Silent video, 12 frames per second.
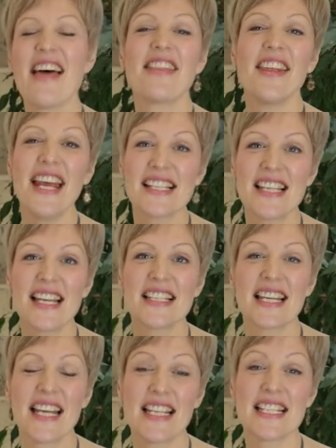The next thing
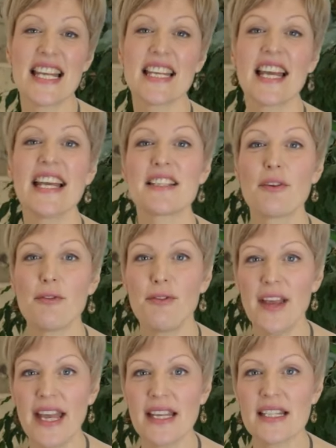to consider is the
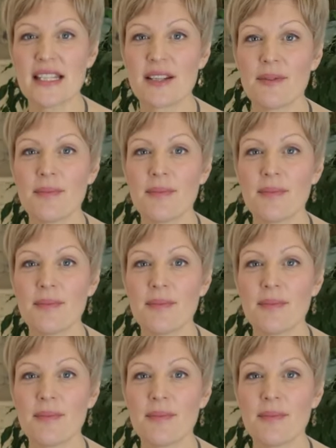fit.